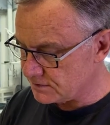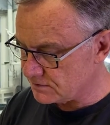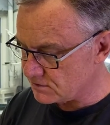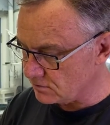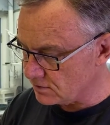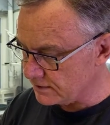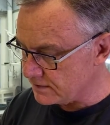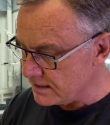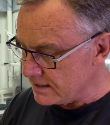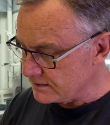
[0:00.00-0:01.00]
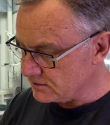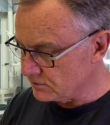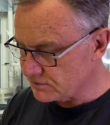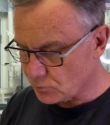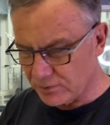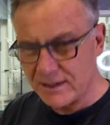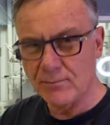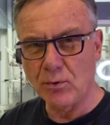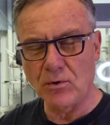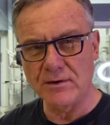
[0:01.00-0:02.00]
and so on. So it's really
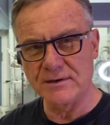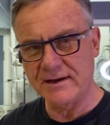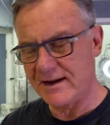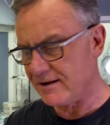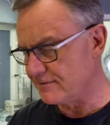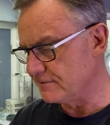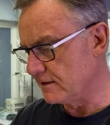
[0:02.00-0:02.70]
important to have